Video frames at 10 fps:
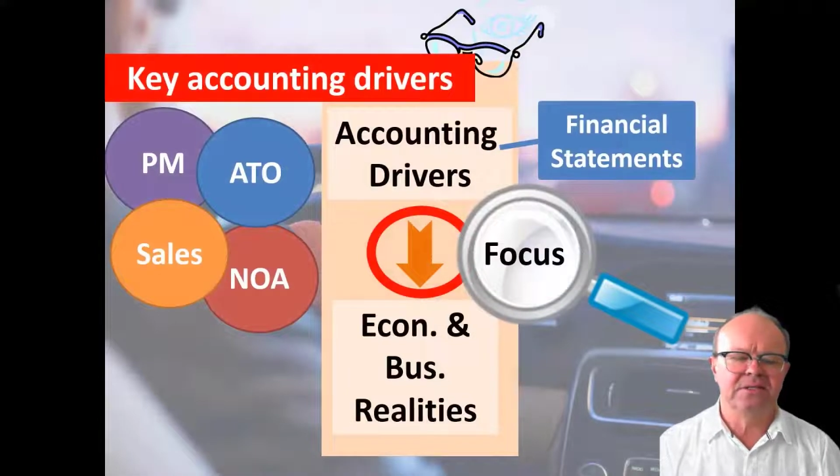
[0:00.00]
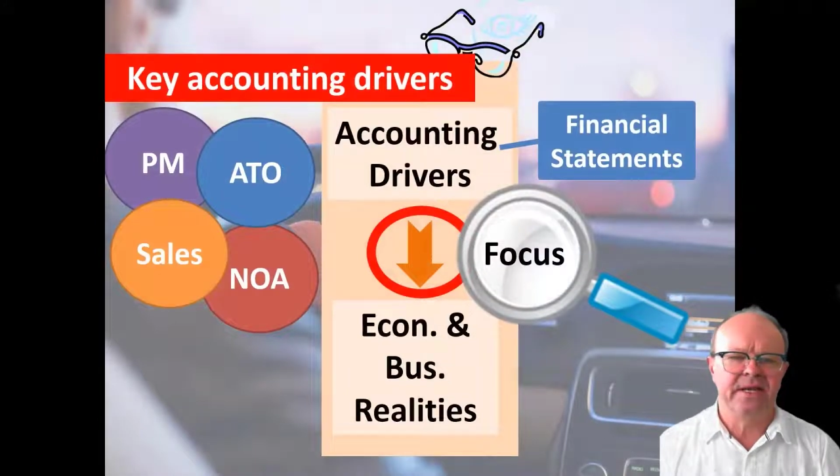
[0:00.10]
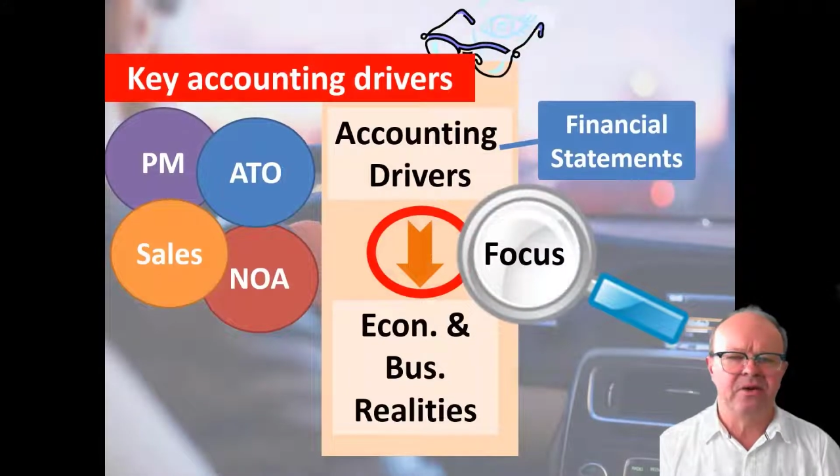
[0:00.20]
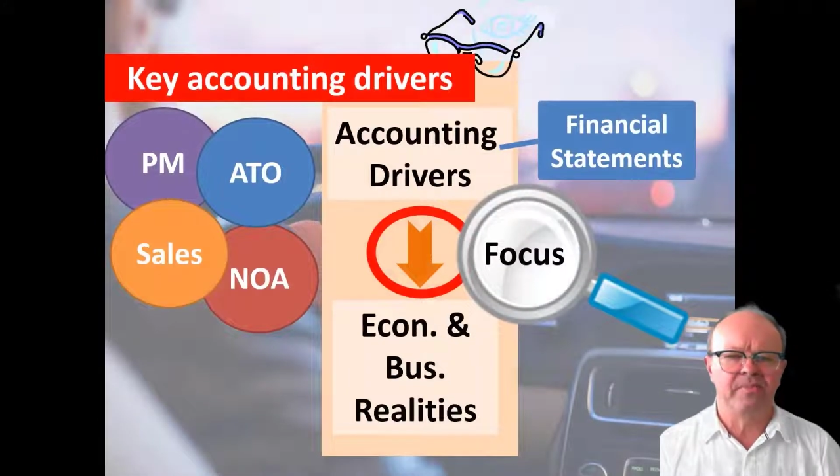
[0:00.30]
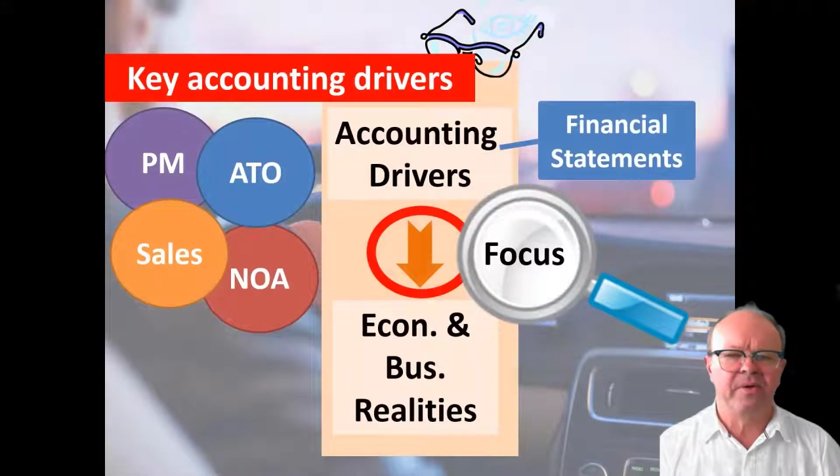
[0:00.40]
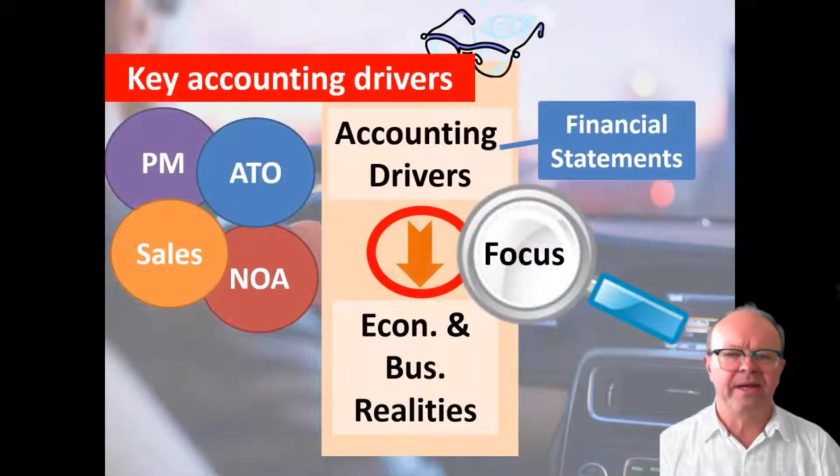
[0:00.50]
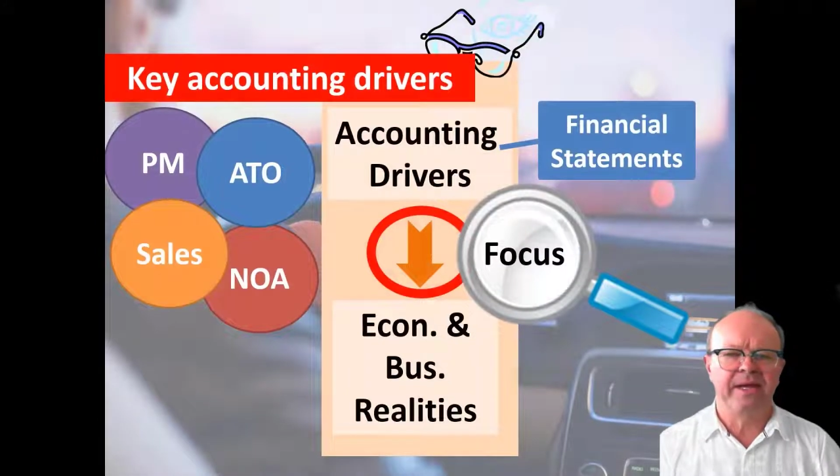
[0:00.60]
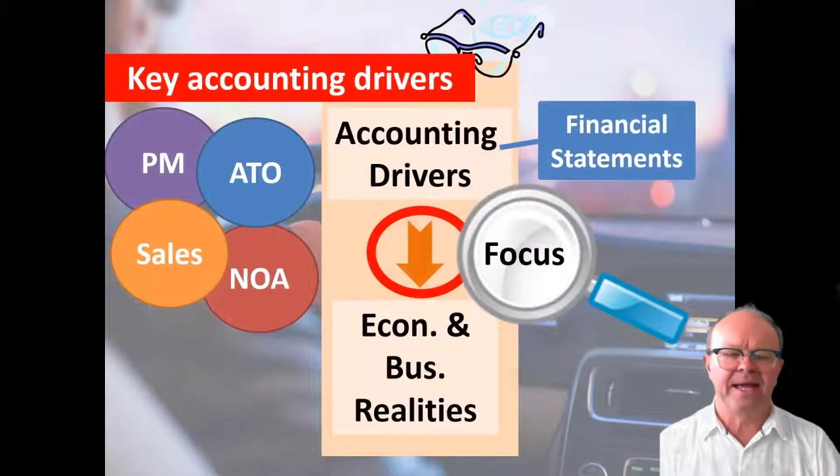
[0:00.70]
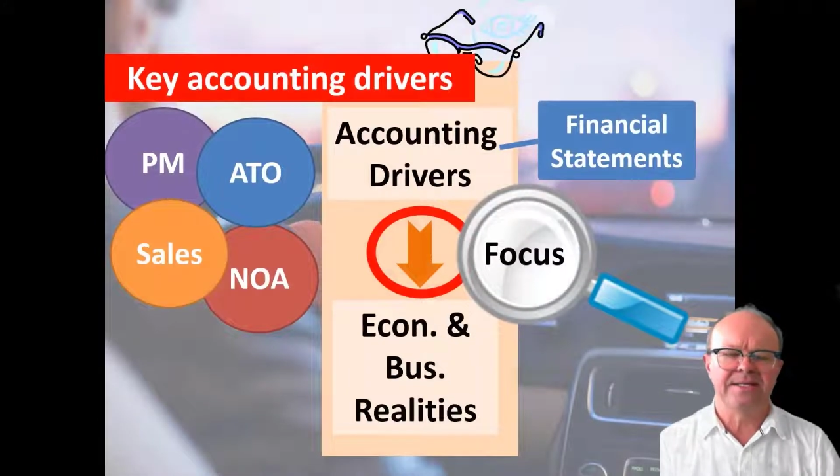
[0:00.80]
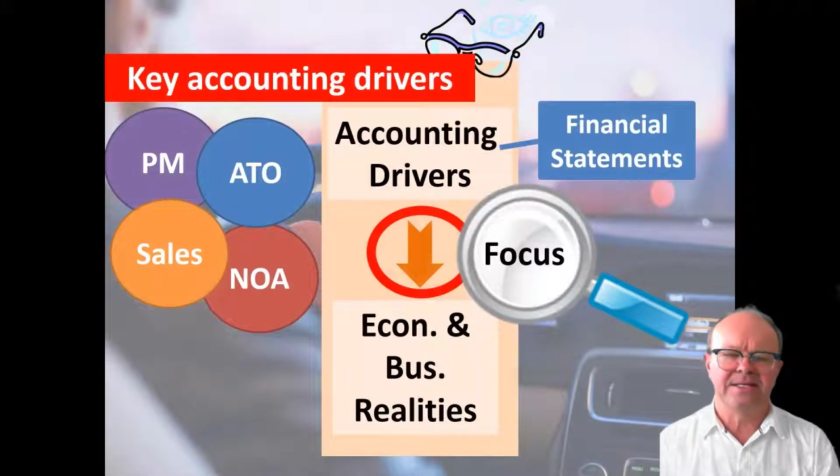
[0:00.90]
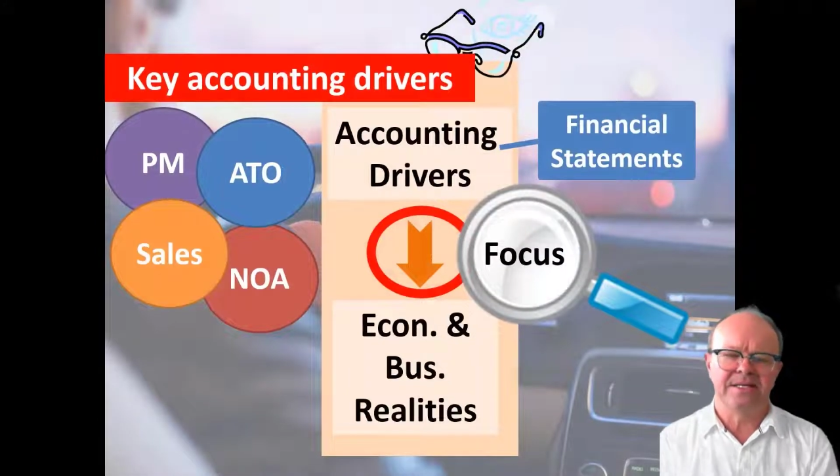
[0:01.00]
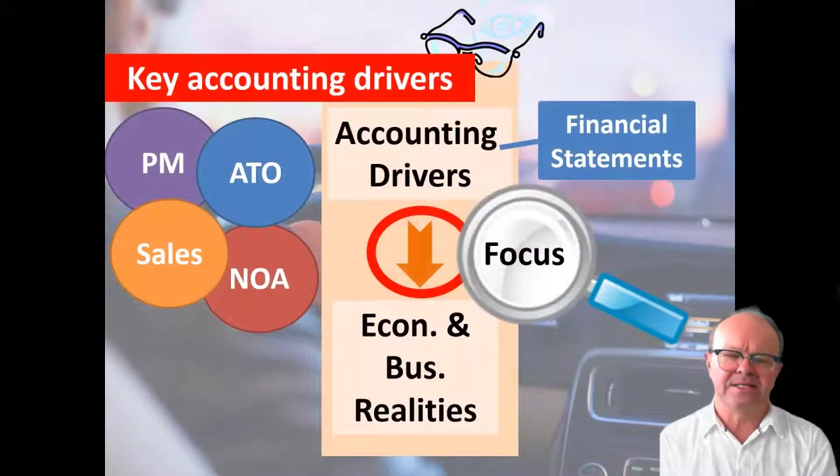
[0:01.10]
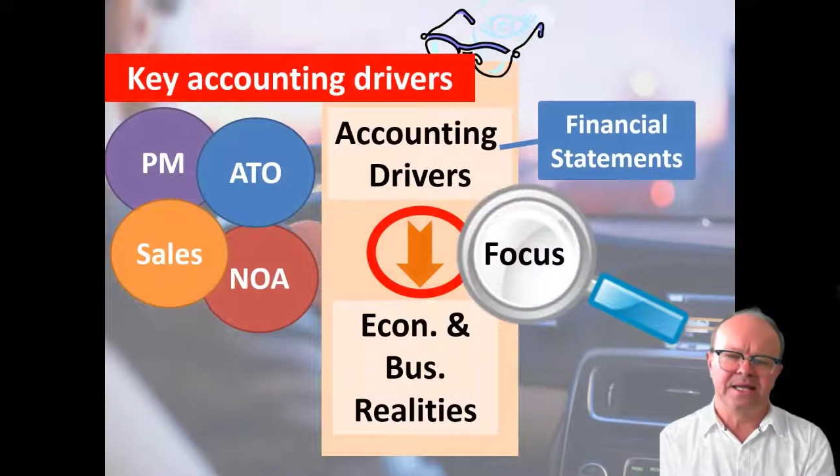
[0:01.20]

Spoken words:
net operating assets,